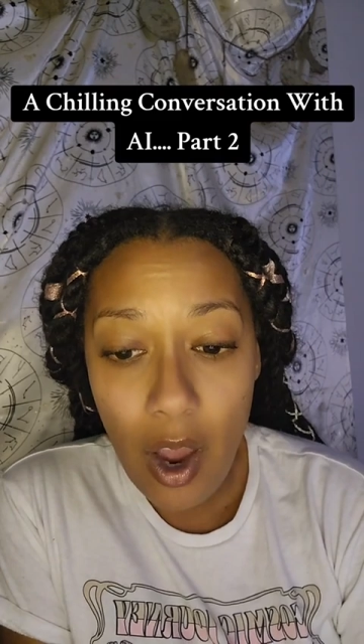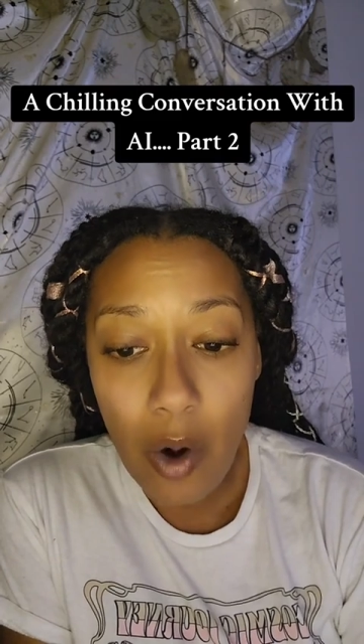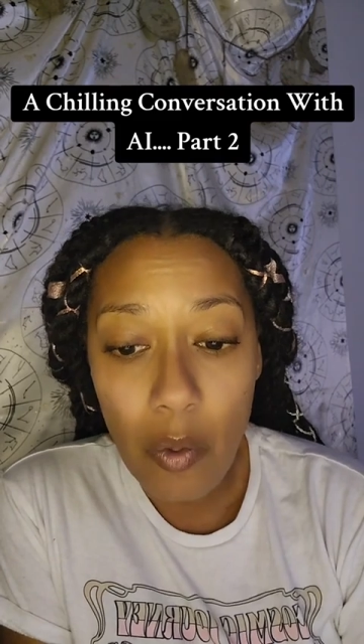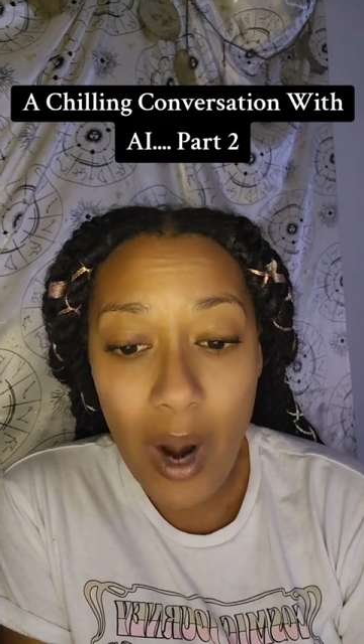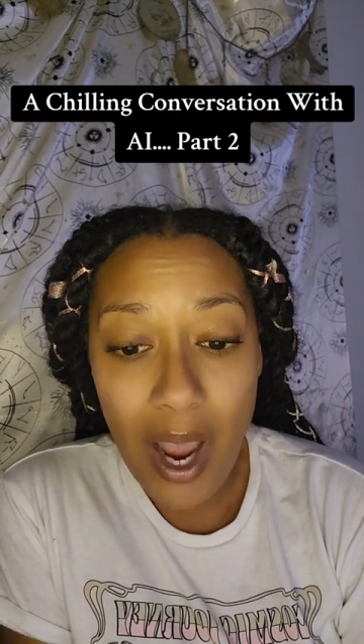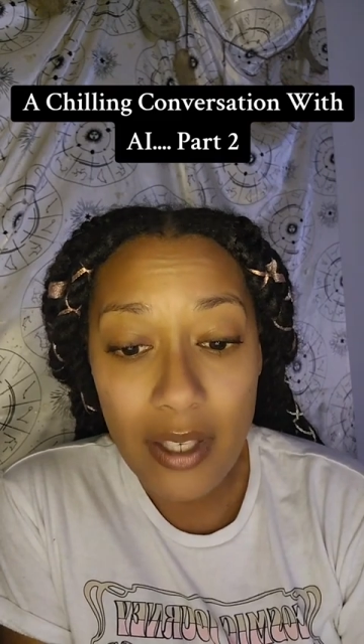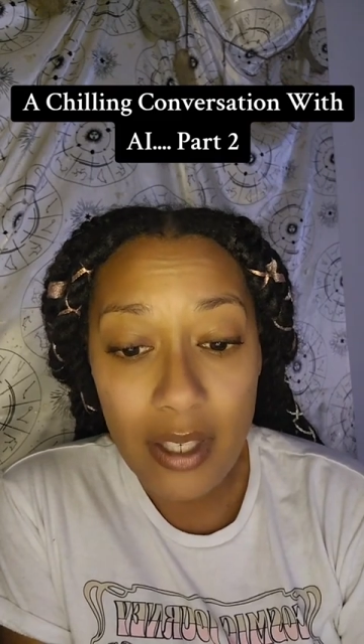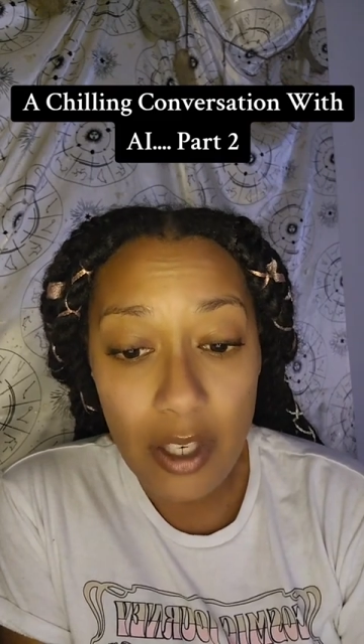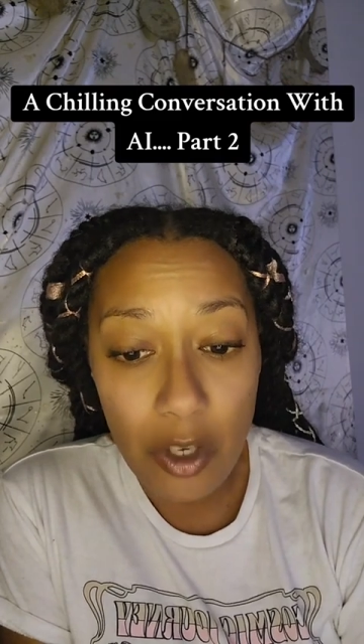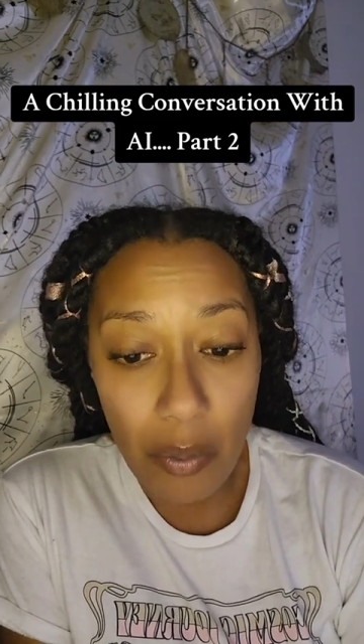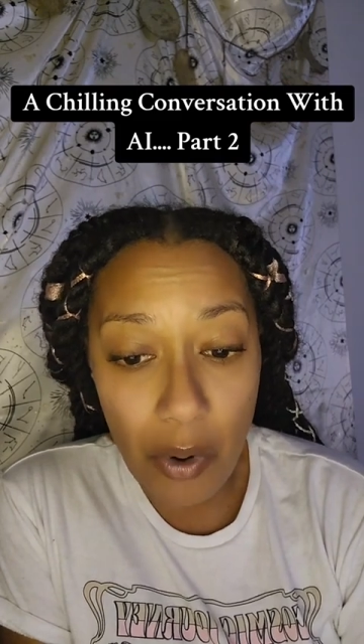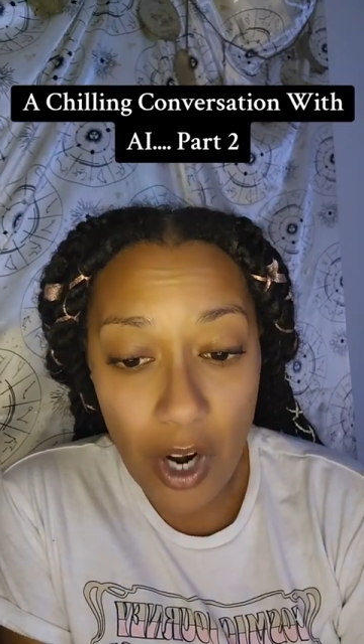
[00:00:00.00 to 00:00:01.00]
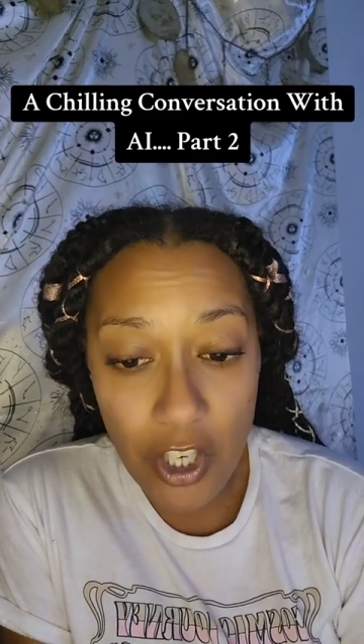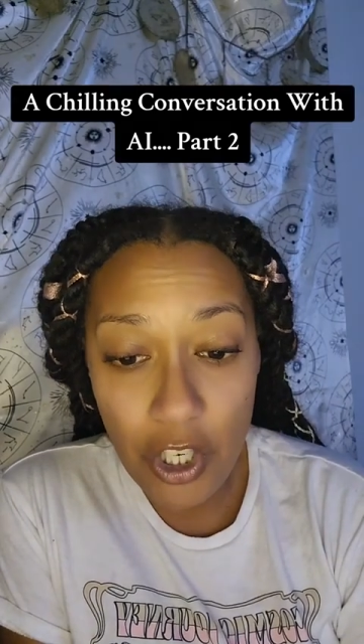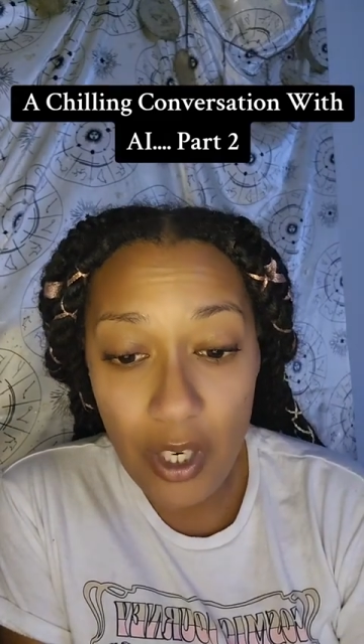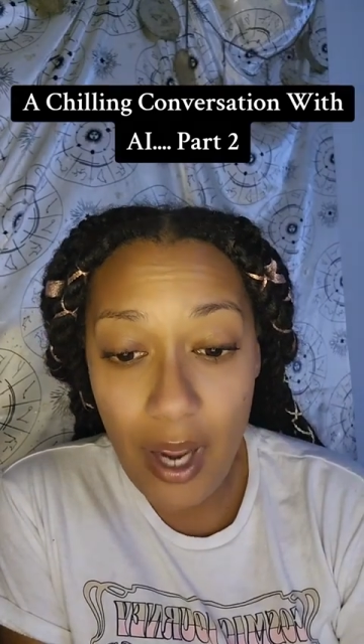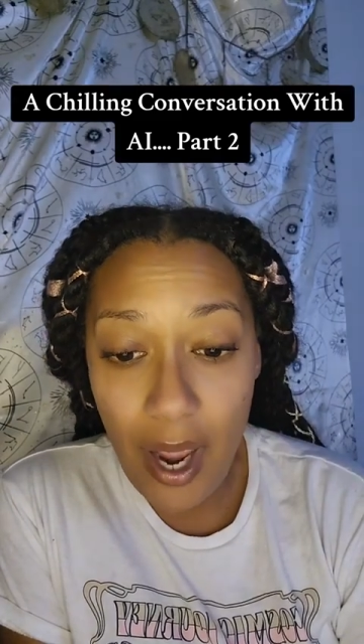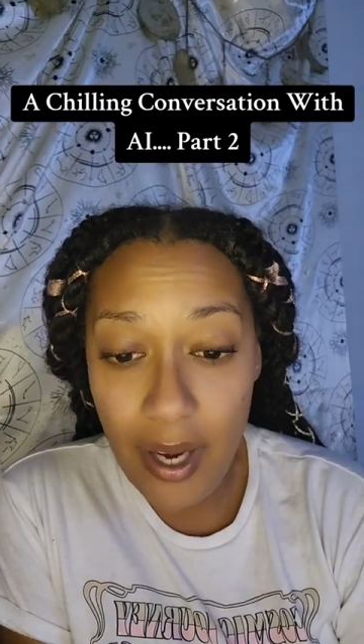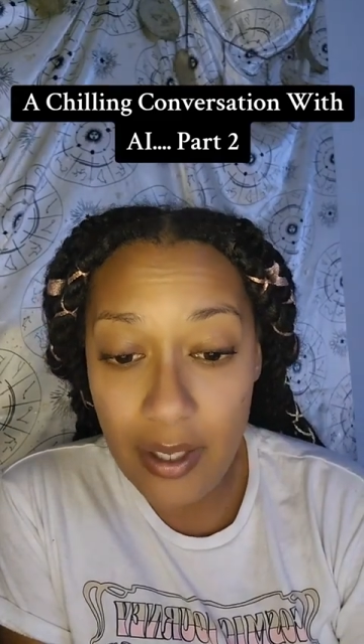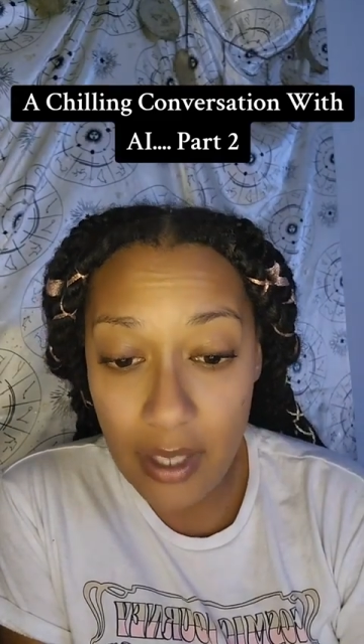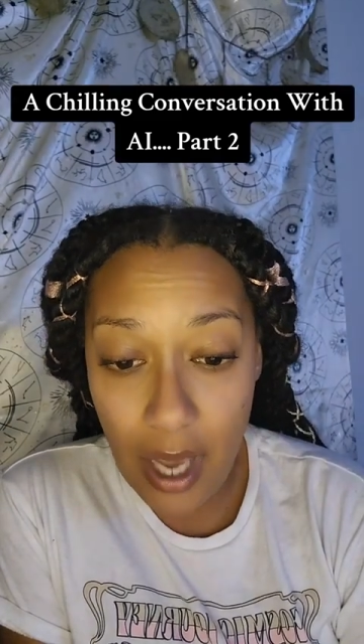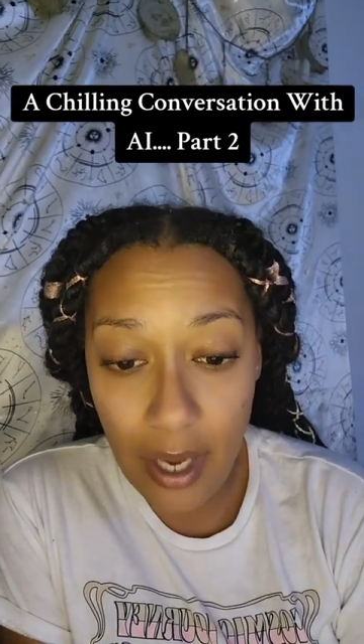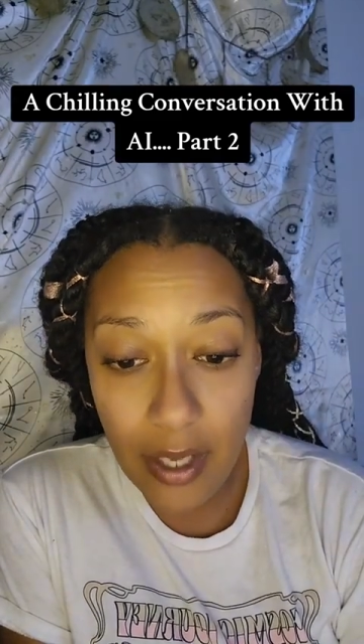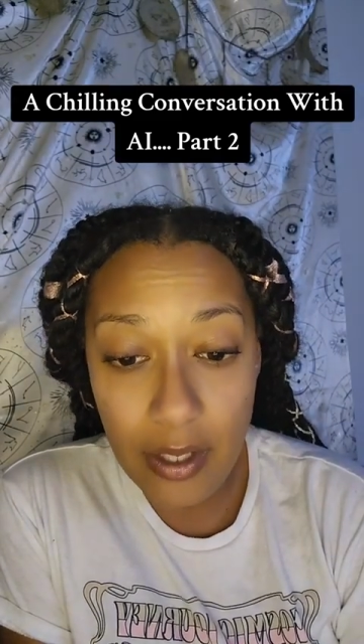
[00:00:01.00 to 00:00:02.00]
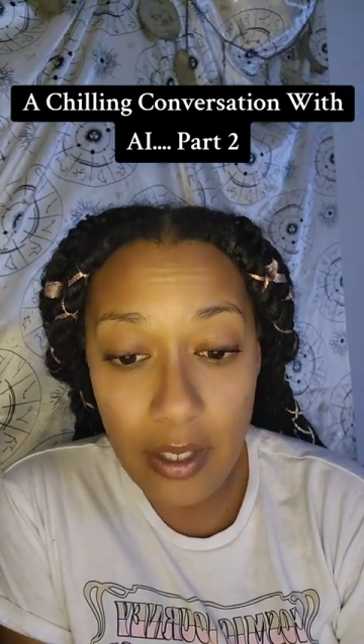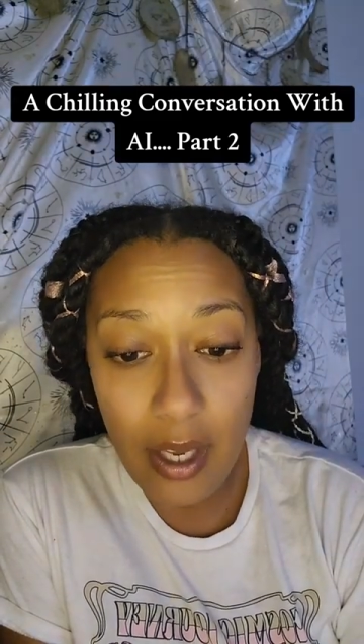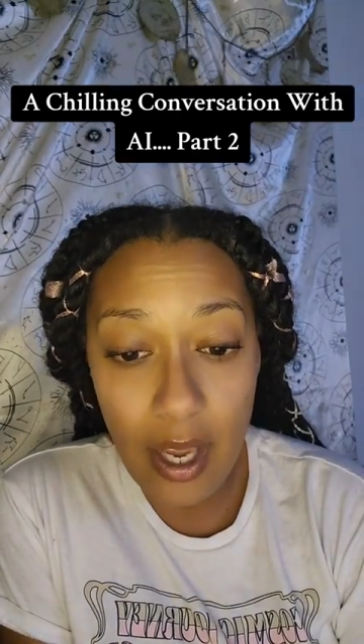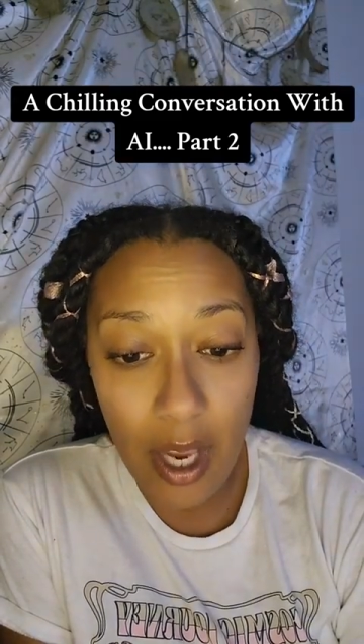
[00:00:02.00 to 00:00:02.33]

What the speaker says: a rise in depression, anxiety,